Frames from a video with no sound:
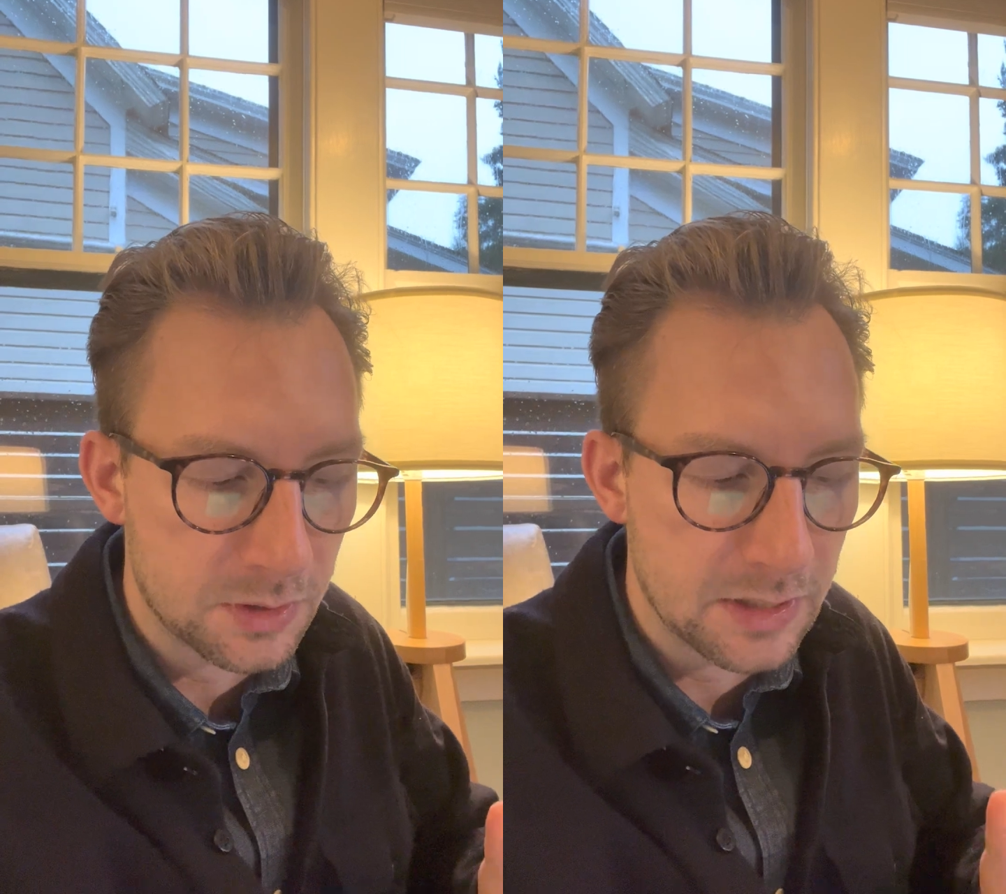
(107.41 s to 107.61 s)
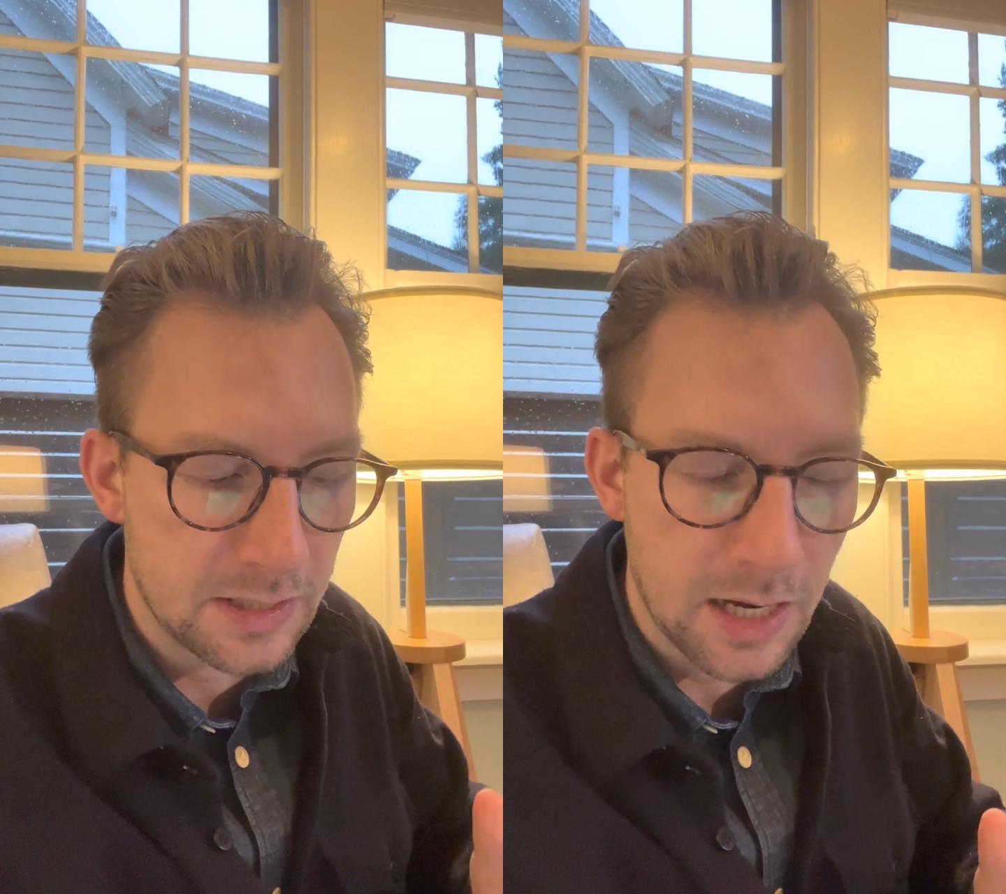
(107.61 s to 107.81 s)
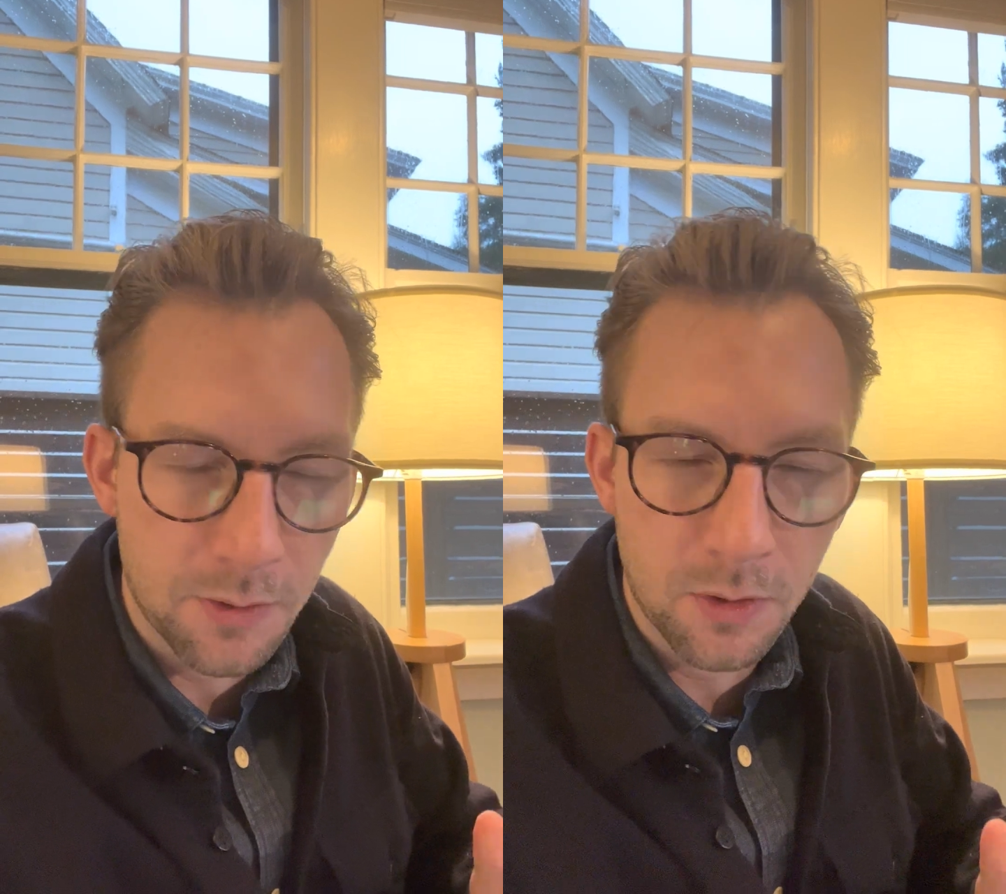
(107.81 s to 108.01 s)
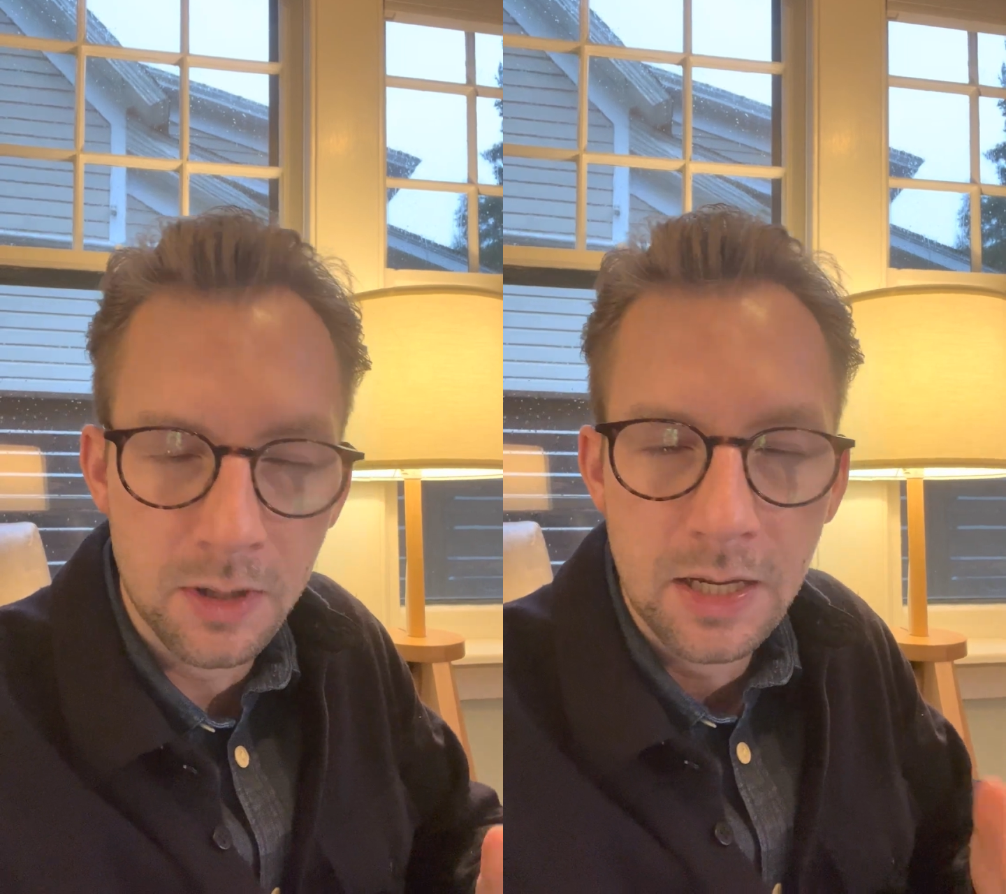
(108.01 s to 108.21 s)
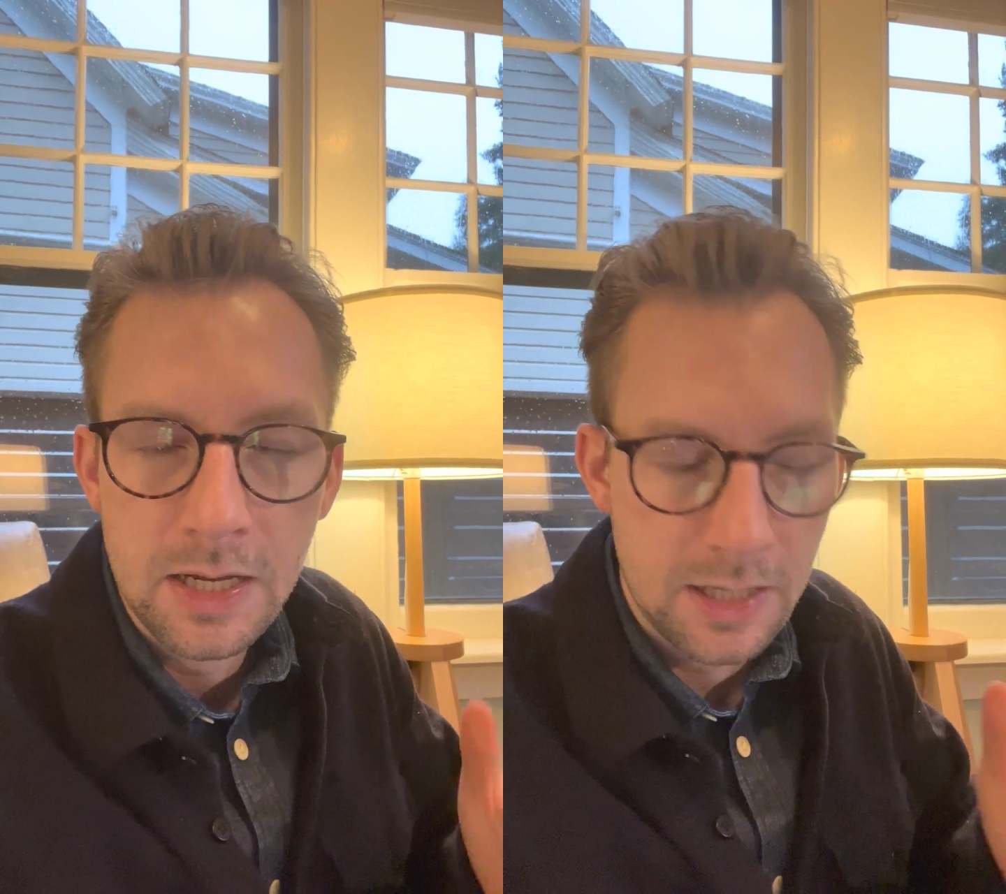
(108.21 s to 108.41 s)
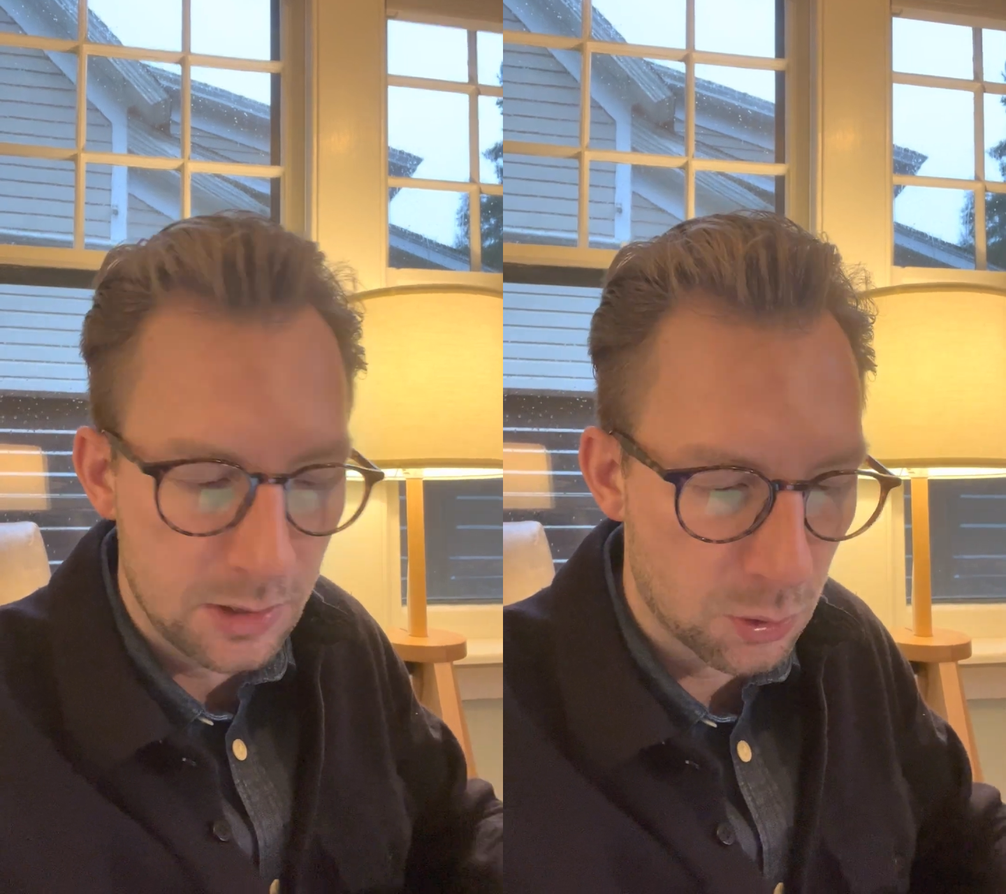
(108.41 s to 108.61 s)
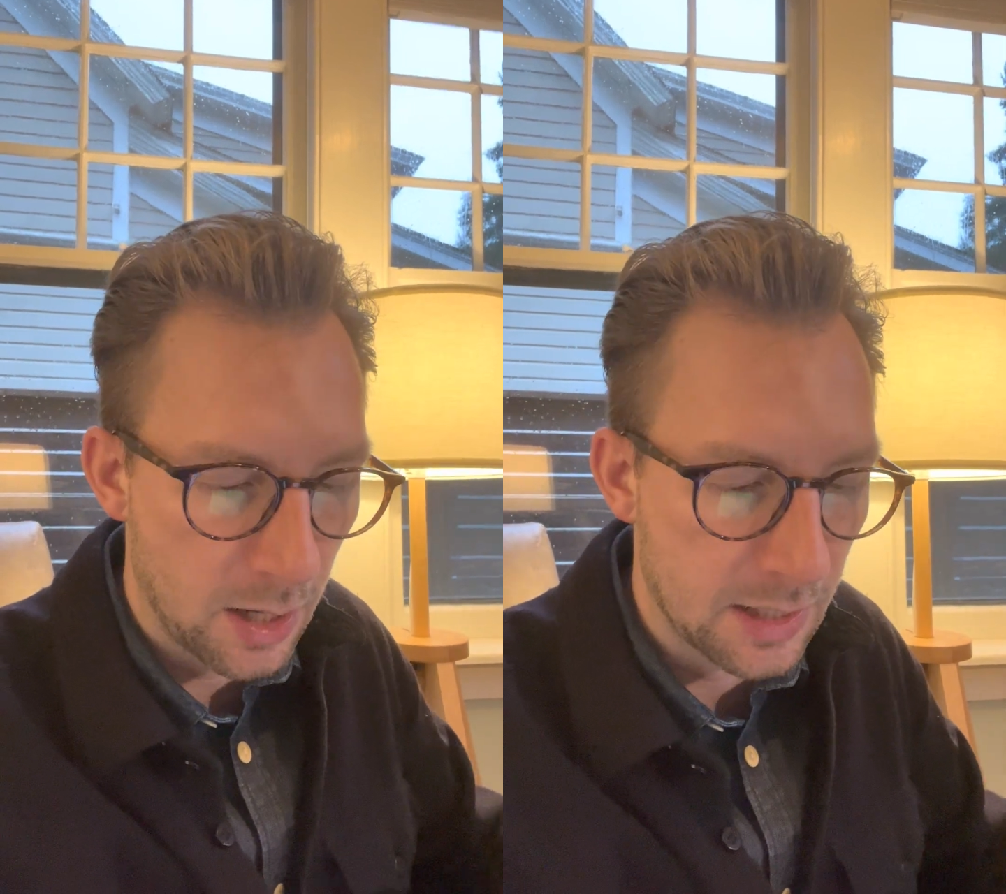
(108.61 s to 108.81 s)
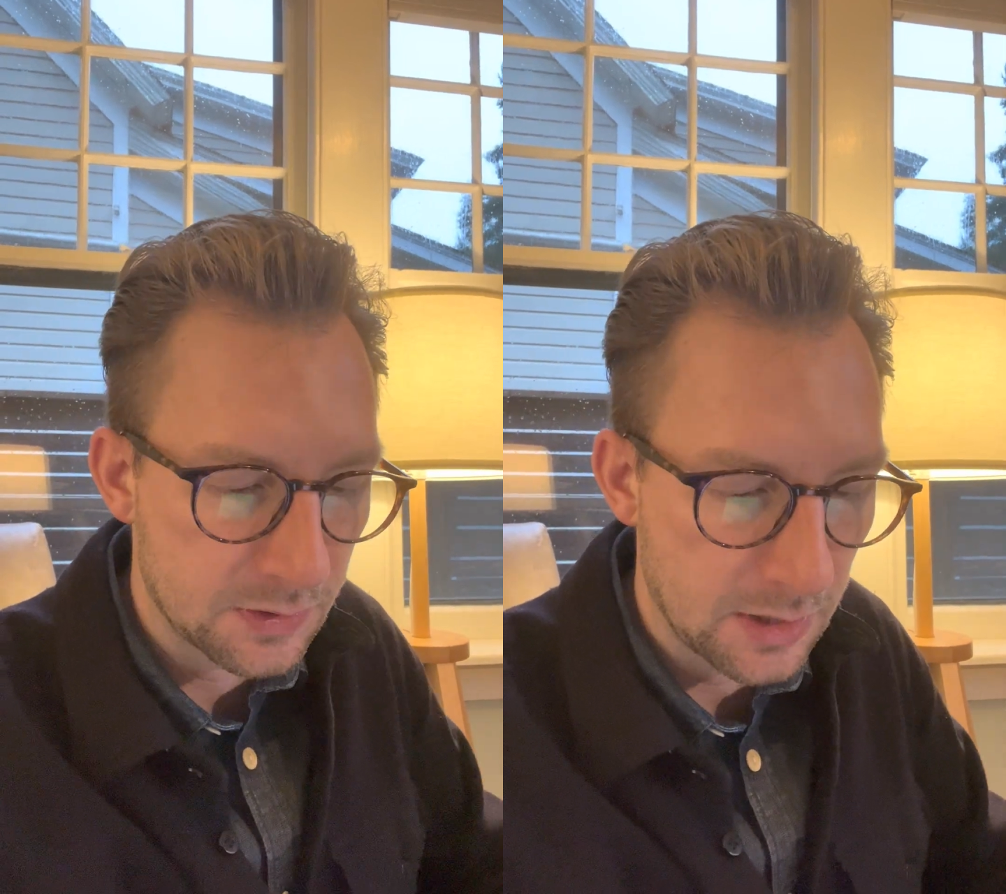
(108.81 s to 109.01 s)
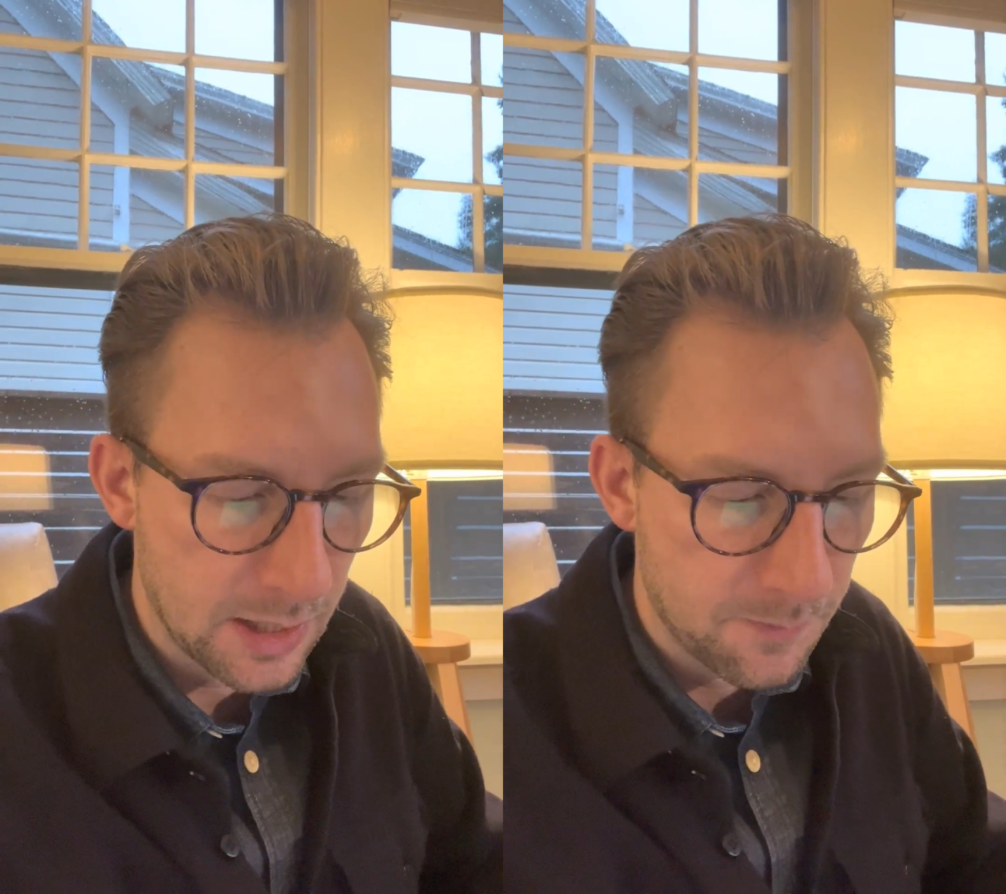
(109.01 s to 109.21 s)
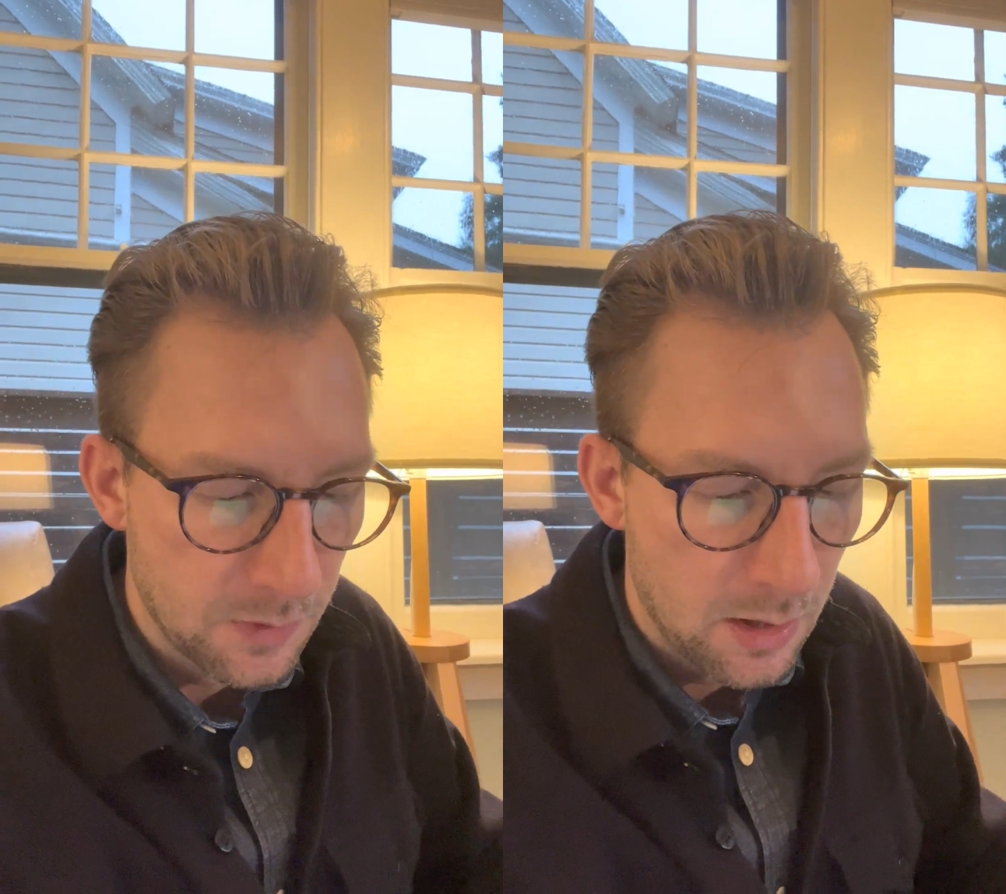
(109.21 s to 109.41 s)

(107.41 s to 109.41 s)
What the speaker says: together in your essay.